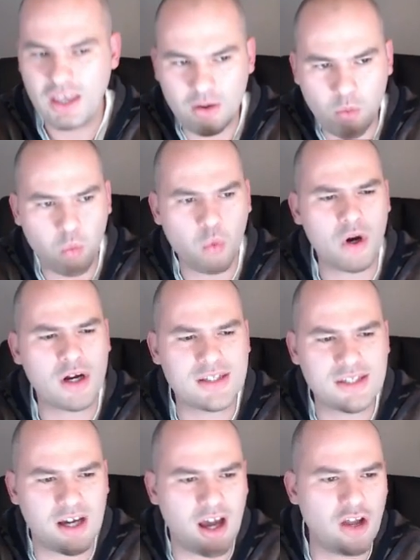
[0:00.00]

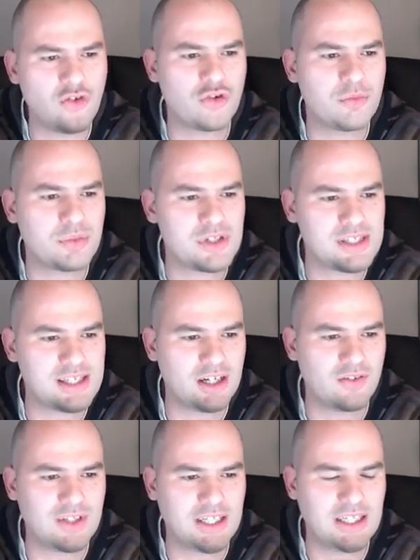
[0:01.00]
Works 100%
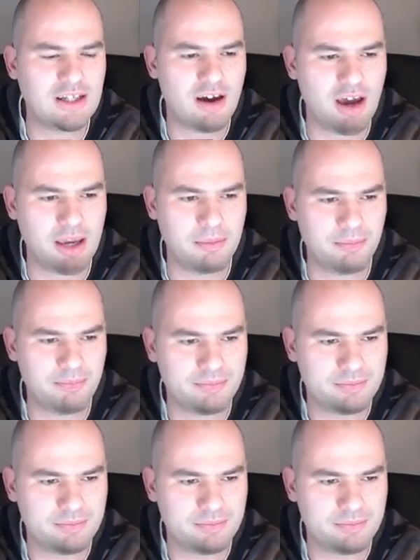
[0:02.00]
of the time.